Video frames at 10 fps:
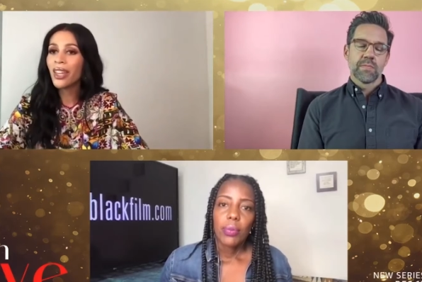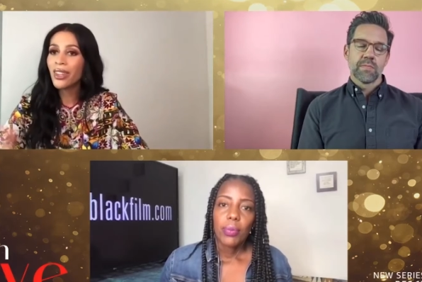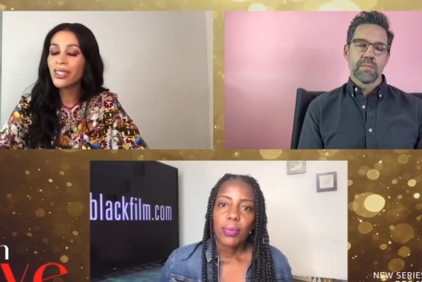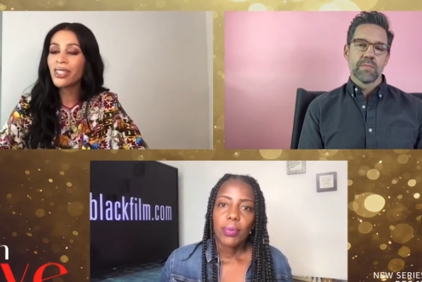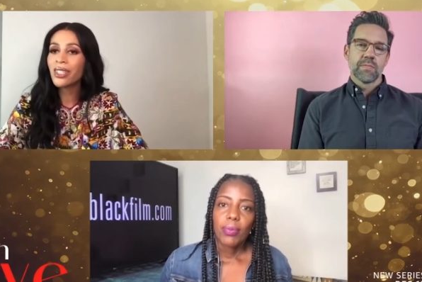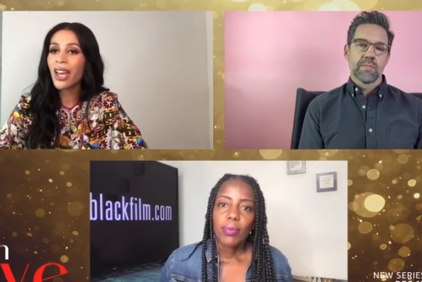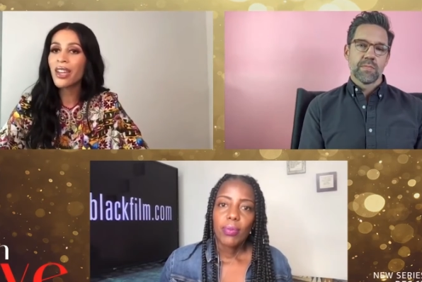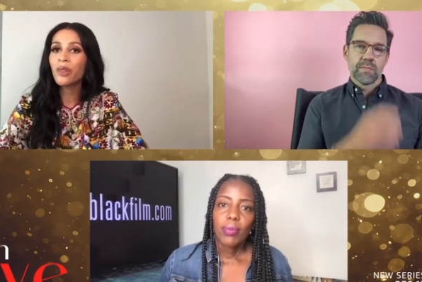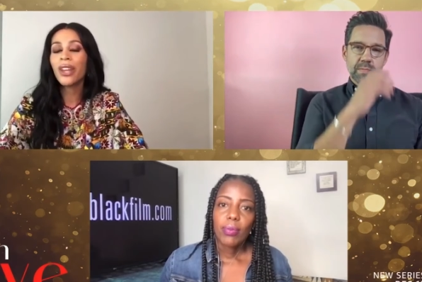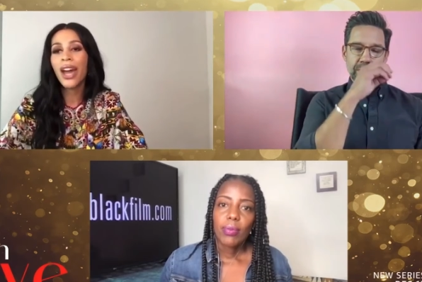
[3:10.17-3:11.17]
Speaker 1: and, and this is
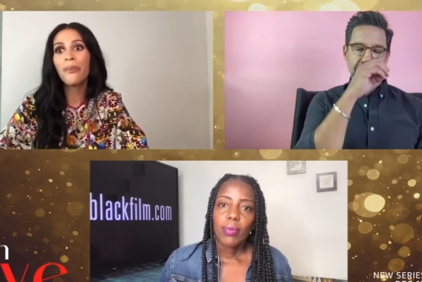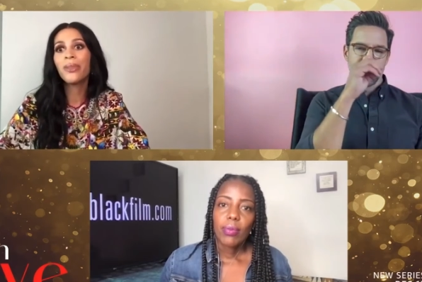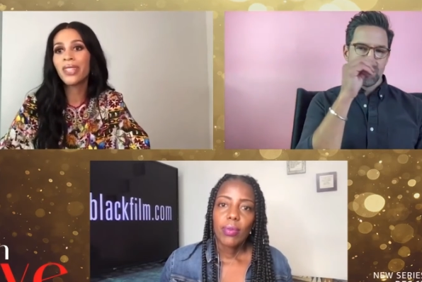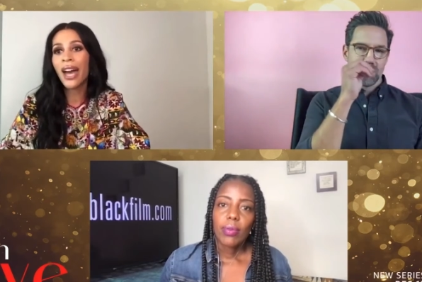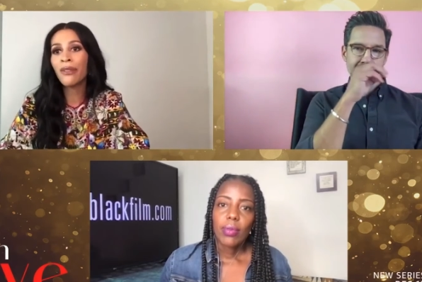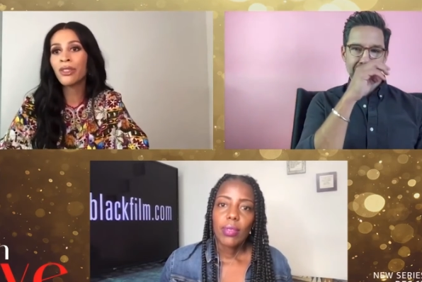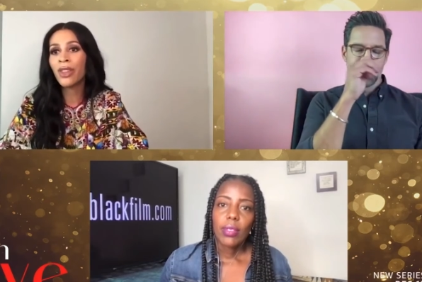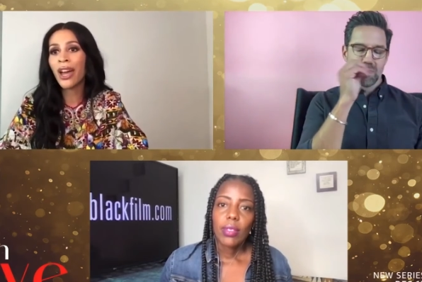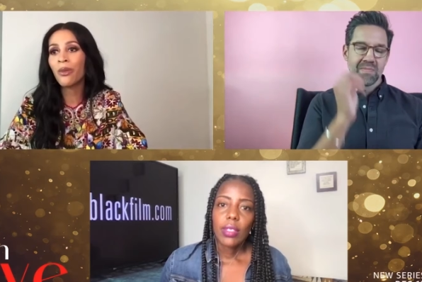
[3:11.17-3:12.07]
kind of what happens after